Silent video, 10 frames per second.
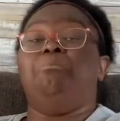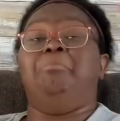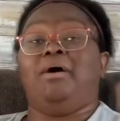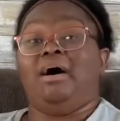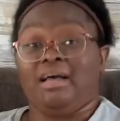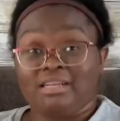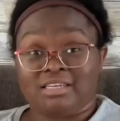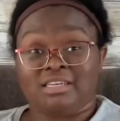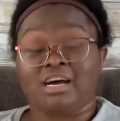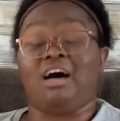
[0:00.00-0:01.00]

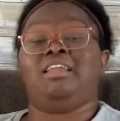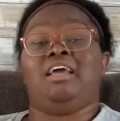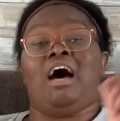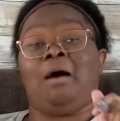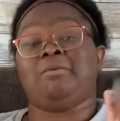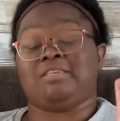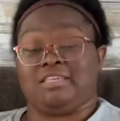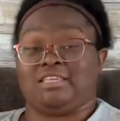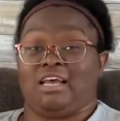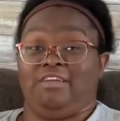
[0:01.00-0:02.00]
But on the opposite
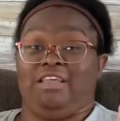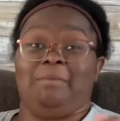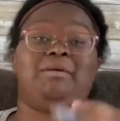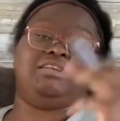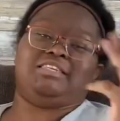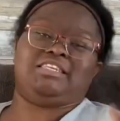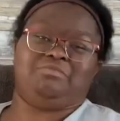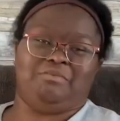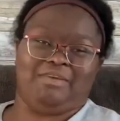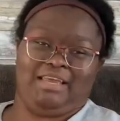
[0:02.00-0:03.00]
side of that, because this is
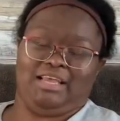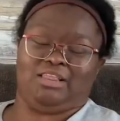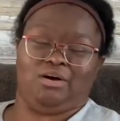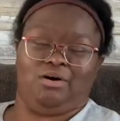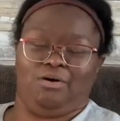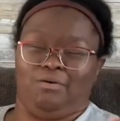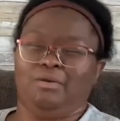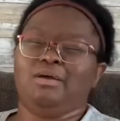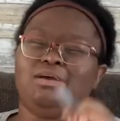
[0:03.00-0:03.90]
when we get the whole